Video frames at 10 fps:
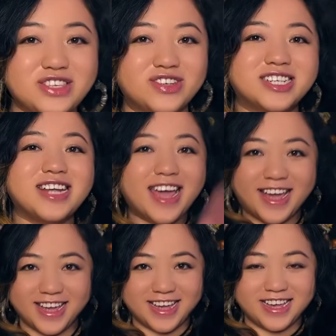So
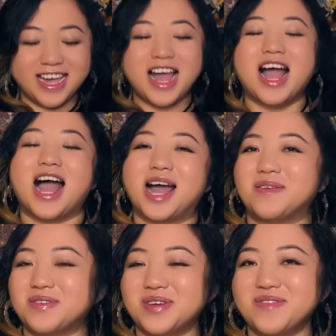today,
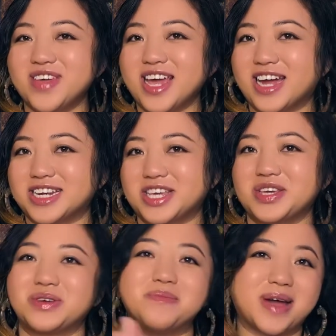I'm going to be handing
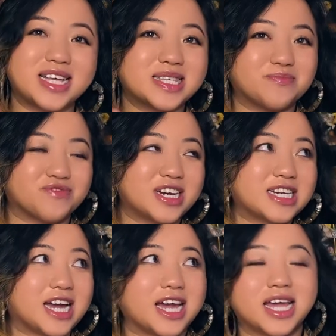you my
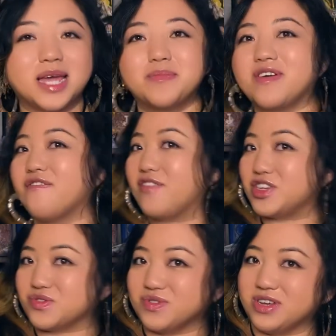springtime
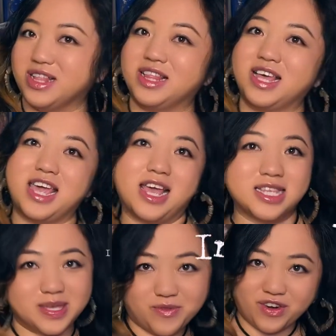visual
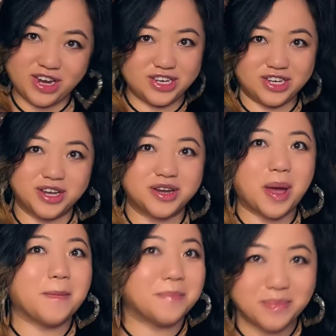inspiration
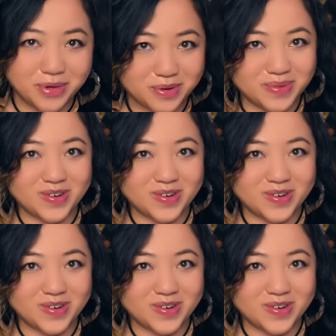mood